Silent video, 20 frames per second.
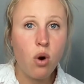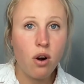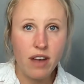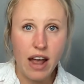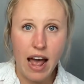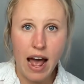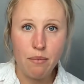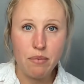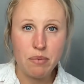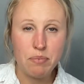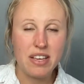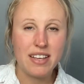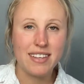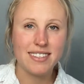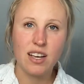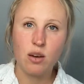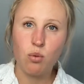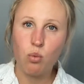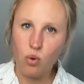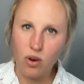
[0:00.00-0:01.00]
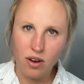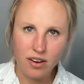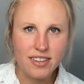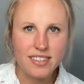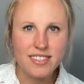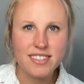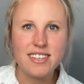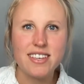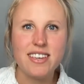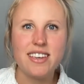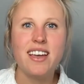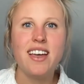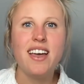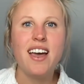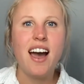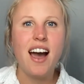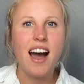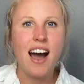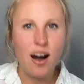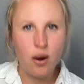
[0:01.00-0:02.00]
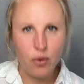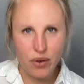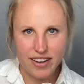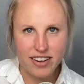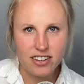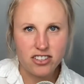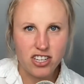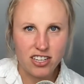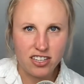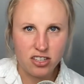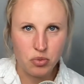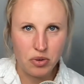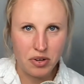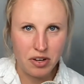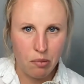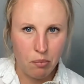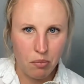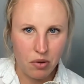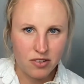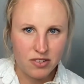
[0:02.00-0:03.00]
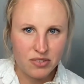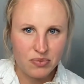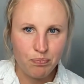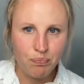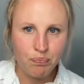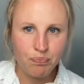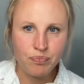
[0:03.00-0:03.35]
of a habit because I want to see how I can change my numbers.